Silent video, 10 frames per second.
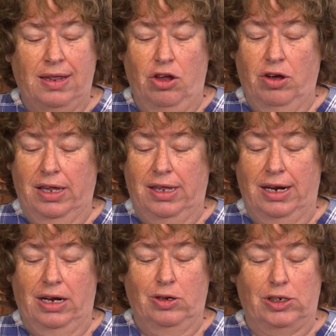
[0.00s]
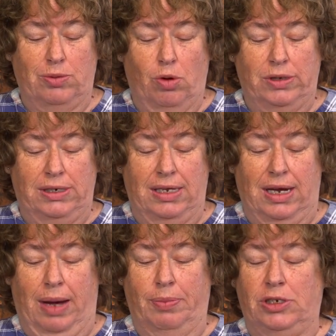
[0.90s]
Then you get the little small T
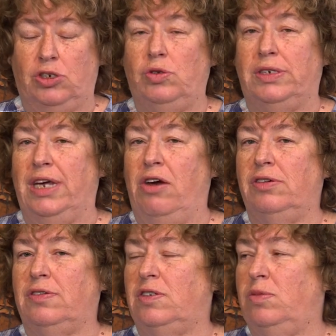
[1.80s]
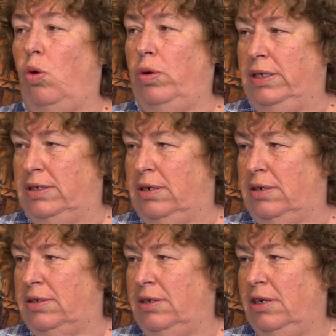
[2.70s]
that happens to a series of small
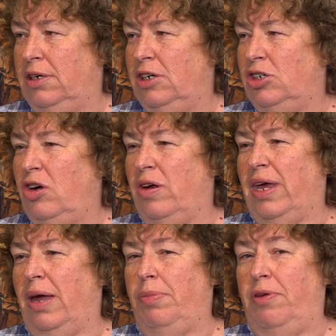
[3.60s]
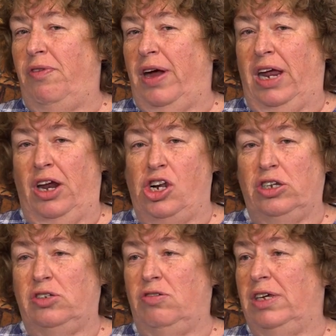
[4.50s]
incidents. So it can be
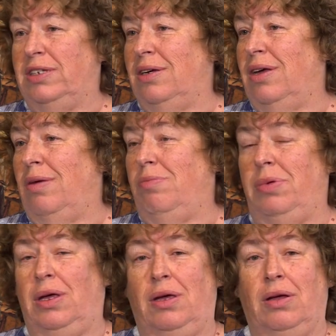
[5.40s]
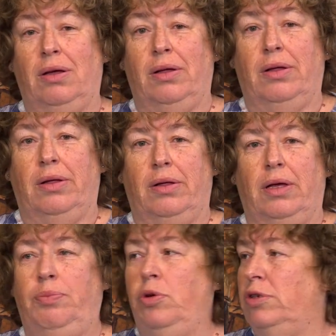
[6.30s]
financial stress. It can be
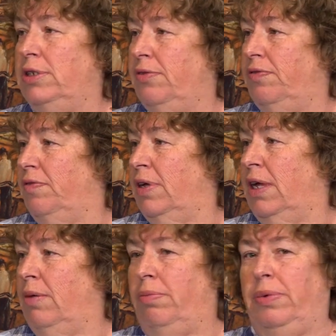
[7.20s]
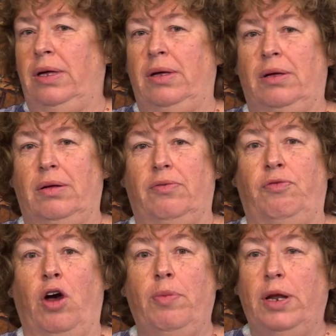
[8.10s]
abusive. It can be
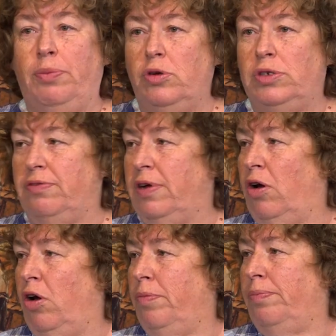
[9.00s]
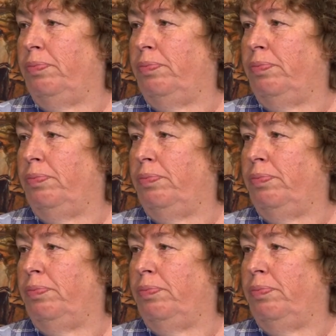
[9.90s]
verbal abusive at home.